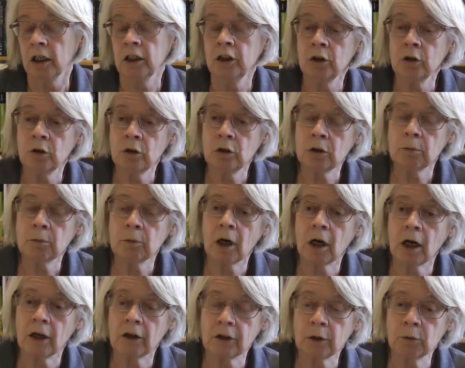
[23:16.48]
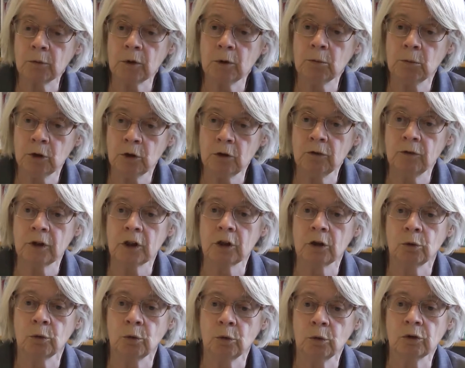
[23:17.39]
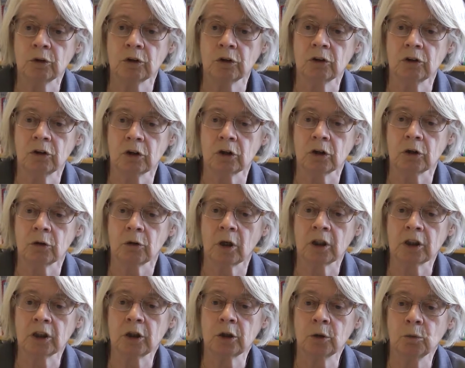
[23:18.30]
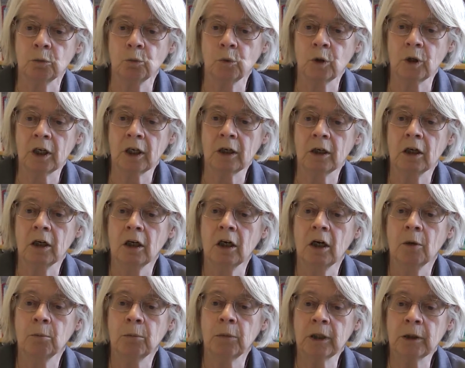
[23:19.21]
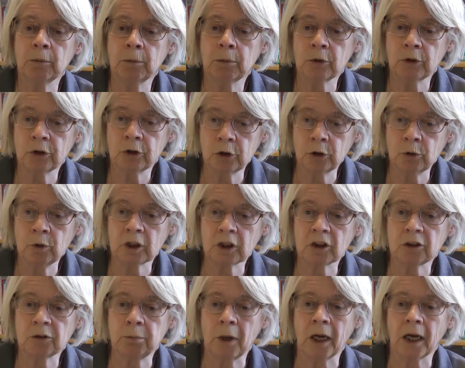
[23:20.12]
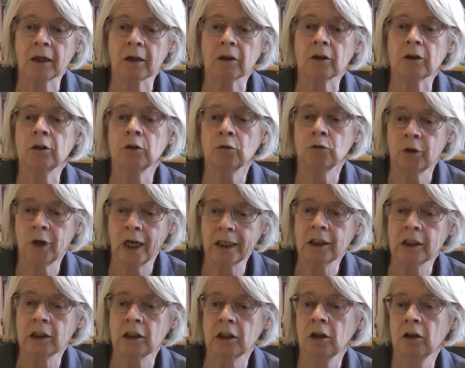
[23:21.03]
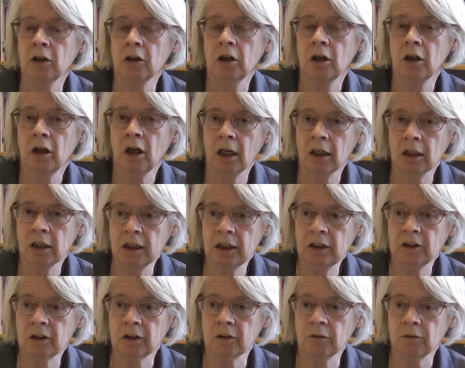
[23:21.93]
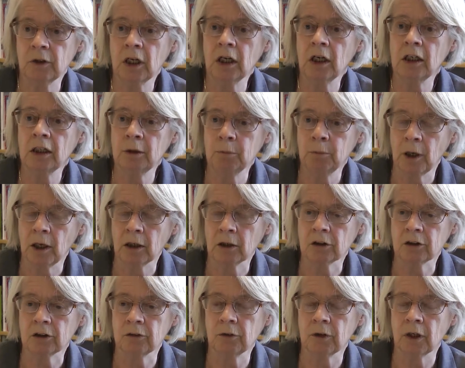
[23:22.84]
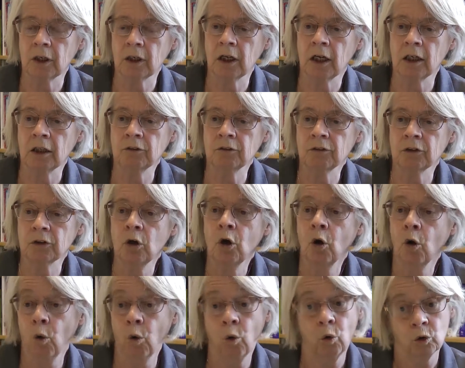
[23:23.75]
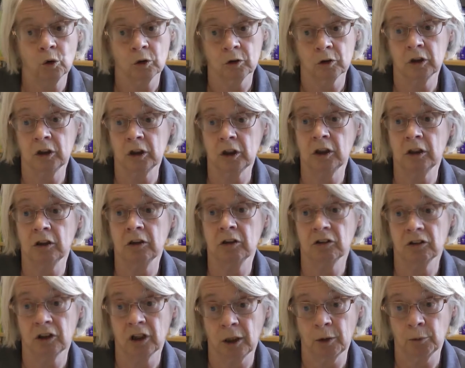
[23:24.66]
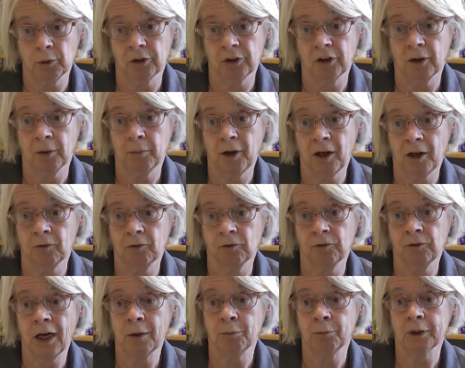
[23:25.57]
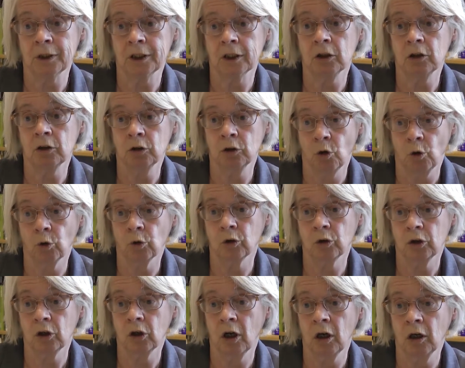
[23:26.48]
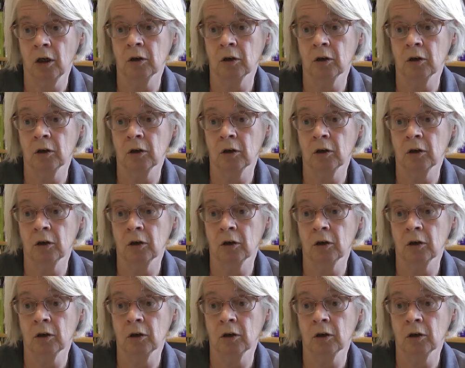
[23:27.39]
In Europe, I think we're moving towards a situation where people do expect to rent, at least in the early parts of their lives, or indeed to stay with their family and not